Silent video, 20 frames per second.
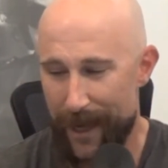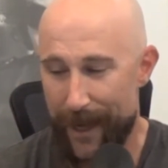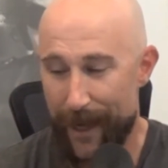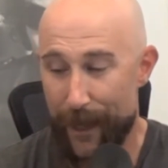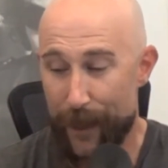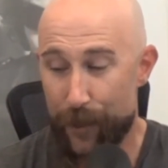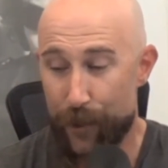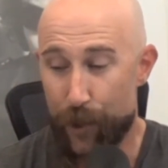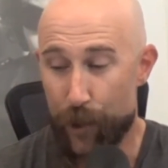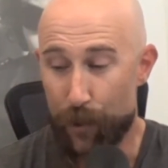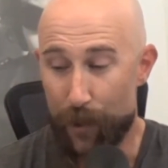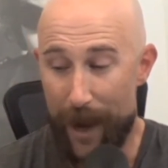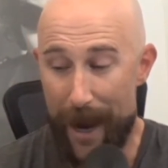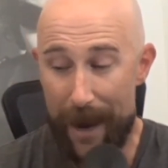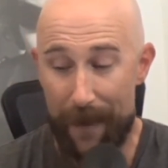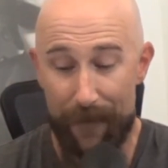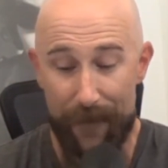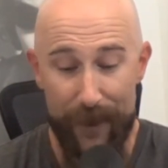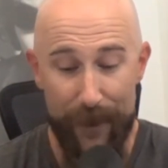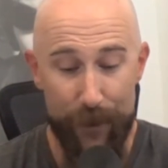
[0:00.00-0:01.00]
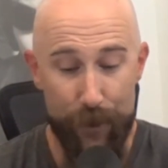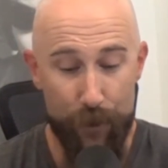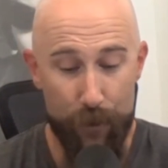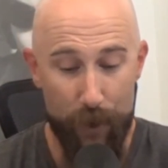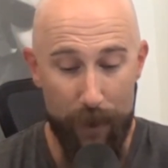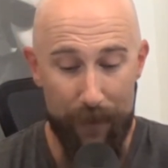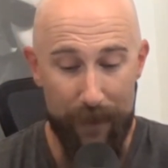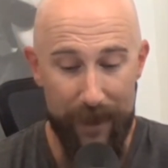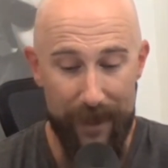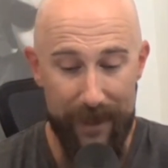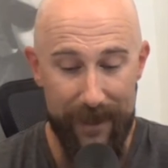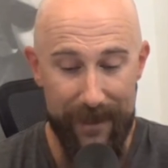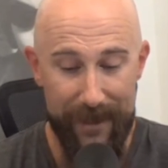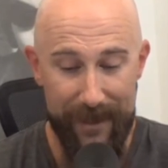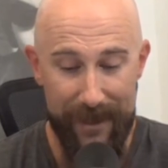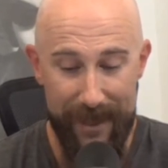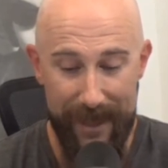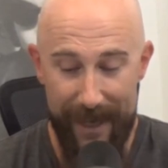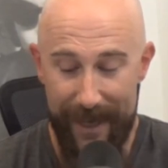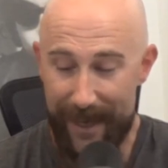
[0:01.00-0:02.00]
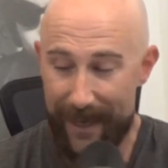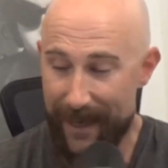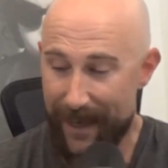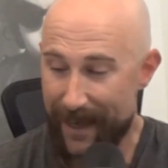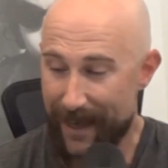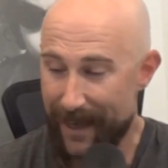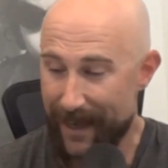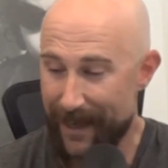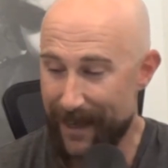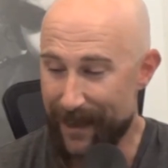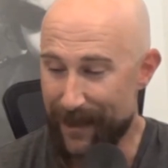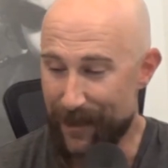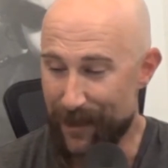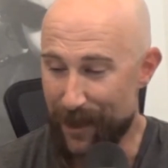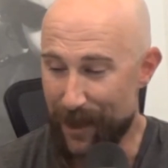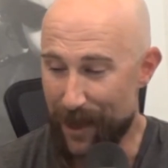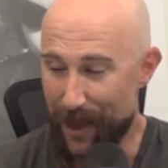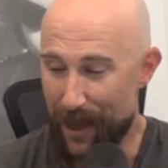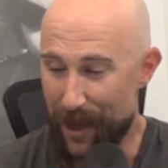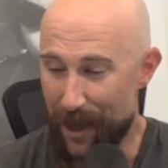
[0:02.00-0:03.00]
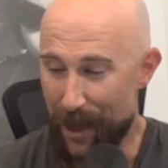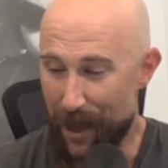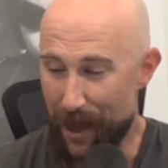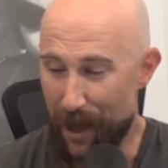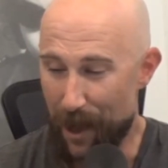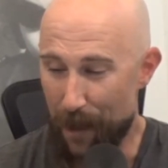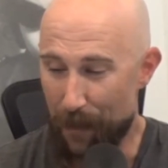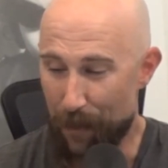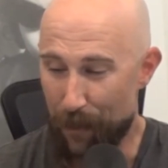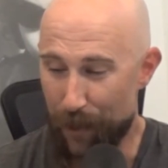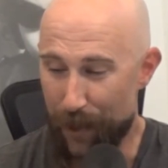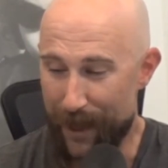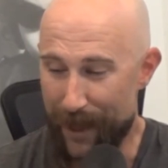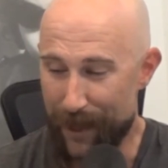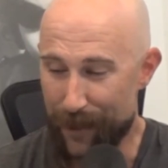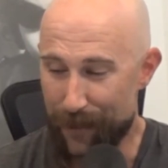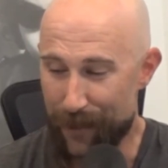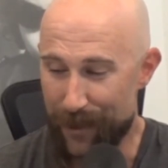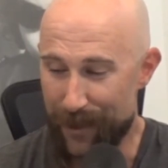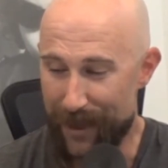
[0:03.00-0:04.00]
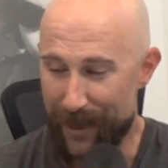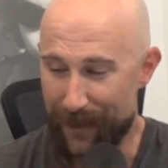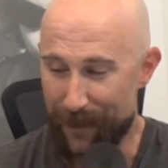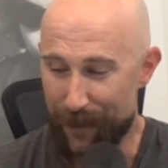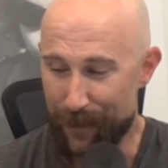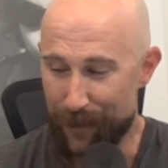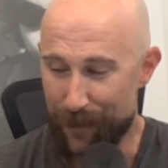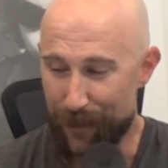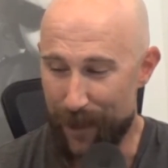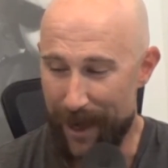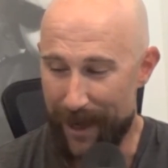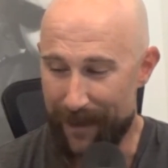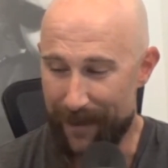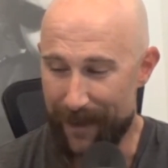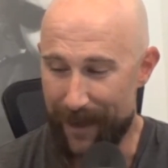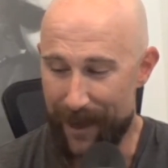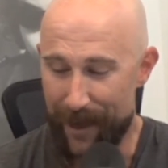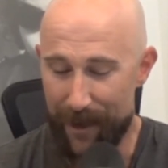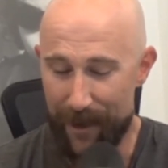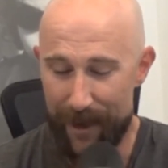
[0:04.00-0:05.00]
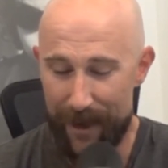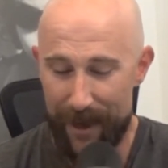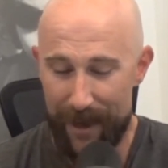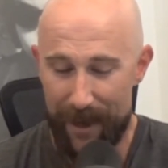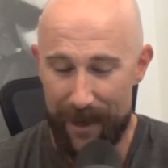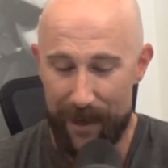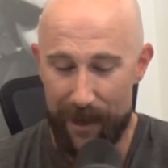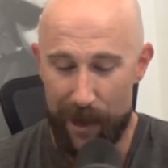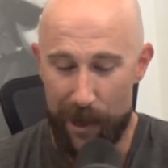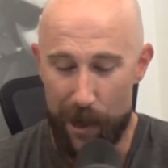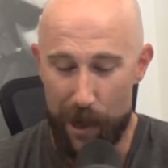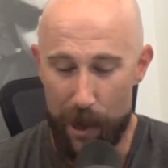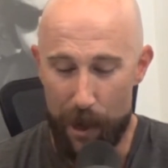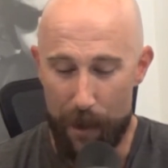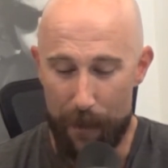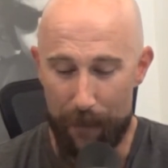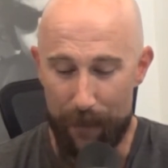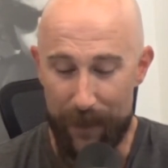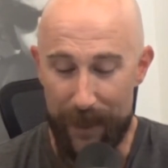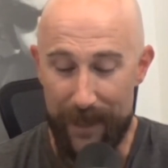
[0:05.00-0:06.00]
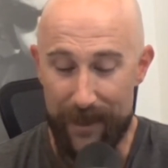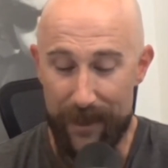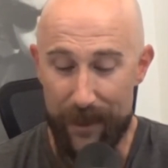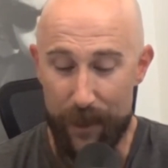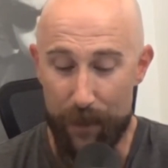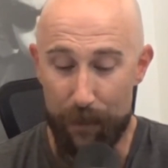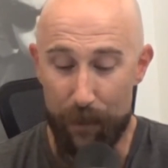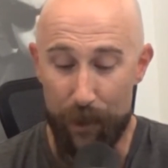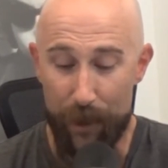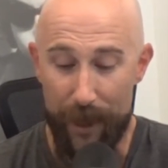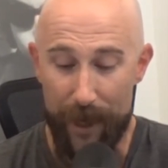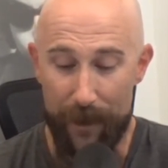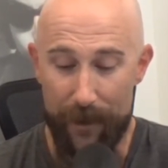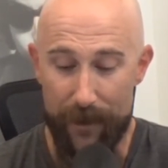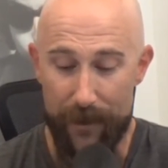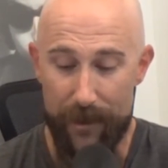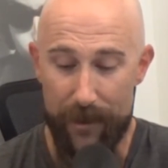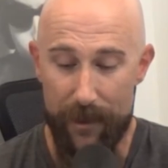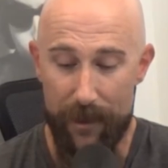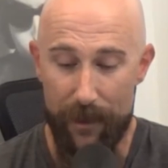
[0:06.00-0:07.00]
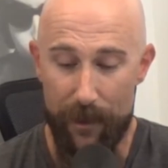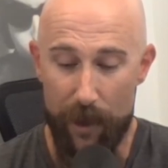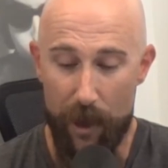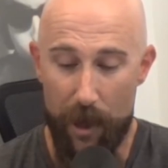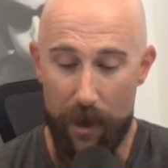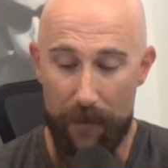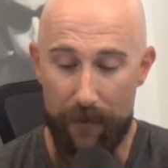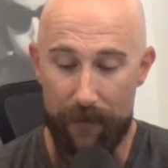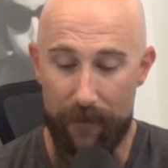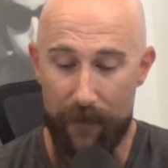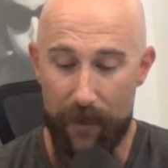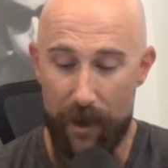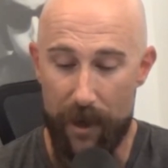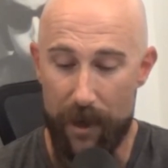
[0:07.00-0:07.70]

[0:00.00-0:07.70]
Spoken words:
Giraffe Trumpet C is a pretty interesting little track there. Leads into Polaris. Love